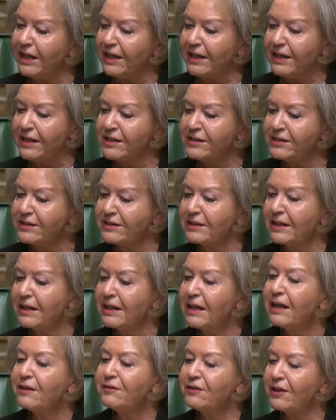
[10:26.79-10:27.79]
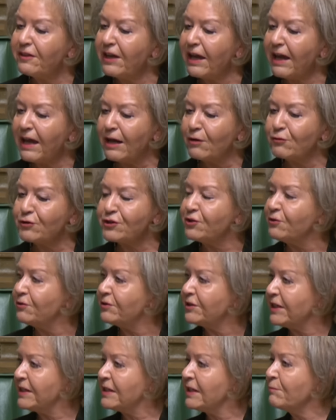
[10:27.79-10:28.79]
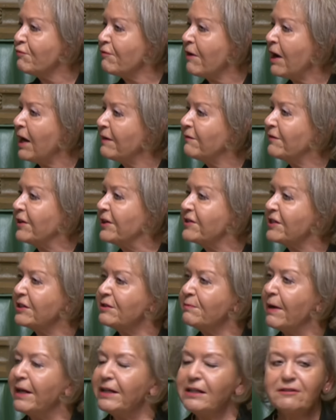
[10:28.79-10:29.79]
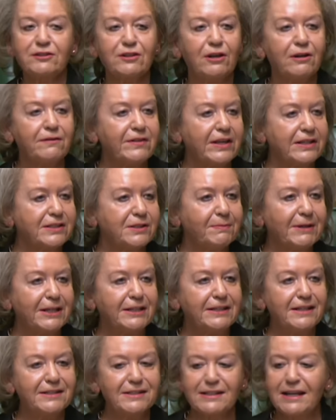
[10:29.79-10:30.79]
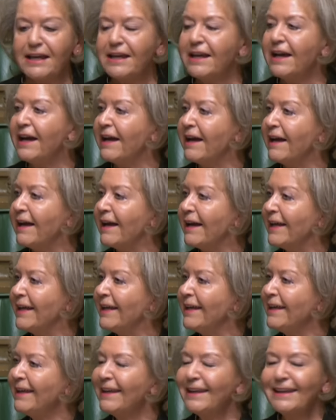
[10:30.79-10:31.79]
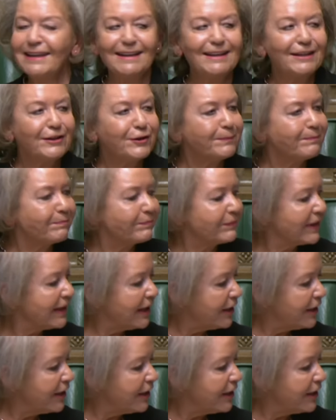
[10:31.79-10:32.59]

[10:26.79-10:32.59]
is that the House do sit in private. As many as are of that opinion say aye.